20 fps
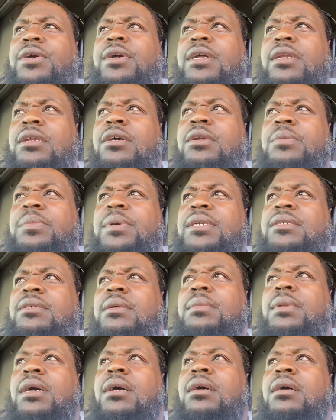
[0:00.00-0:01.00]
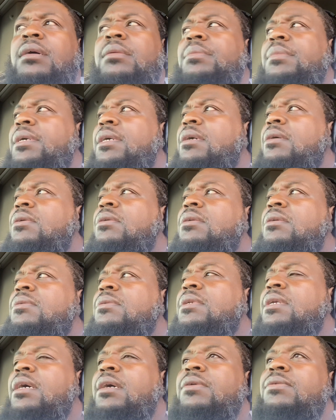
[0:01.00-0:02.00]
a little bit. So I'm like, oh man, hold
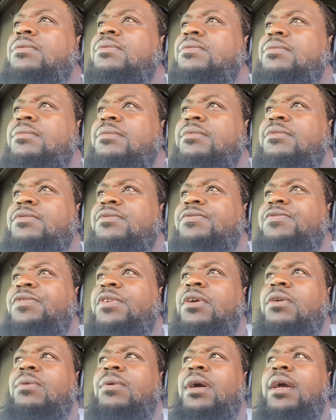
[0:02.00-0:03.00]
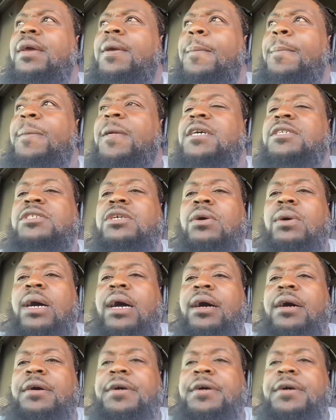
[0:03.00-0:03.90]
on, that don't feel right. So I